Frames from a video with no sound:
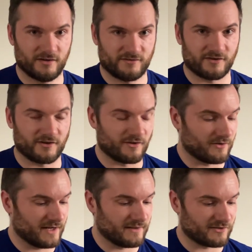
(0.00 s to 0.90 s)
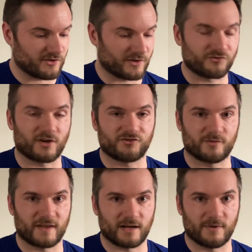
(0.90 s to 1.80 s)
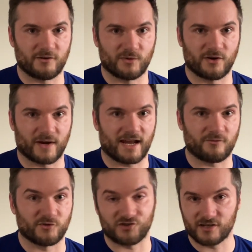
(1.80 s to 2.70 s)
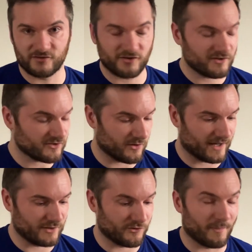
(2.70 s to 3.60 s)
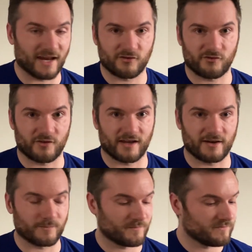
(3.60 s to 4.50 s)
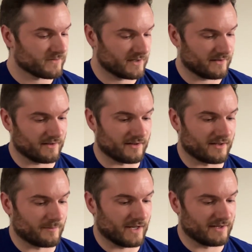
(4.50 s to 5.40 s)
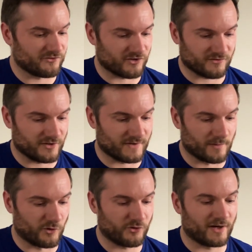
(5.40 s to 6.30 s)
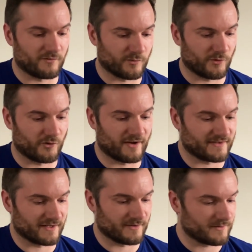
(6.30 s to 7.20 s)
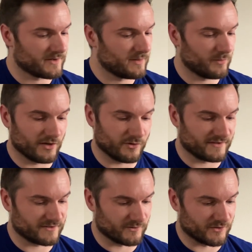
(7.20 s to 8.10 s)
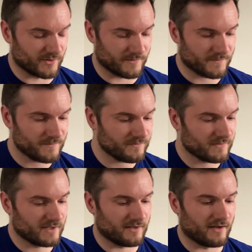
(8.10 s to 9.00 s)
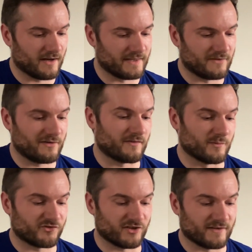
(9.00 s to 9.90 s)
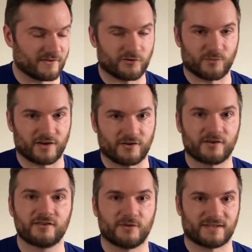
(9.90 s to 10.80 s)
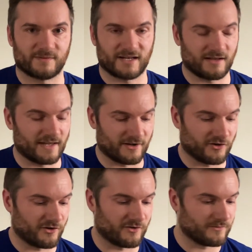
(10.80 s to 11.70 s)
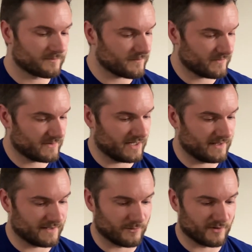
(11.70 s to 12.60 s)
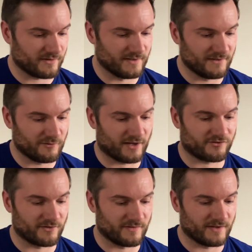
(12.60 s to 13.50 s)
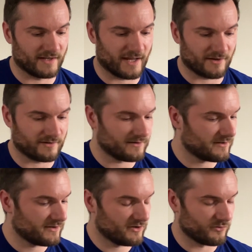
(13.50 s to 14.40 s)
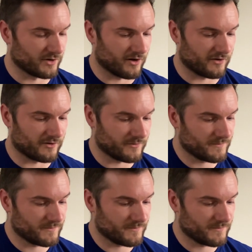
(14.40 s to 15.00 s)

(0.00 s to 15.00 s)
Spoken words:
So in the starting strength gym that I'm in, we don't have machines, so I use a band for that. And it's just, you have to get more creative with progressing it, but you can still do it. And then if you have the machines, those are better. So like some kind of leg curl, anything with knee flexion in that regard.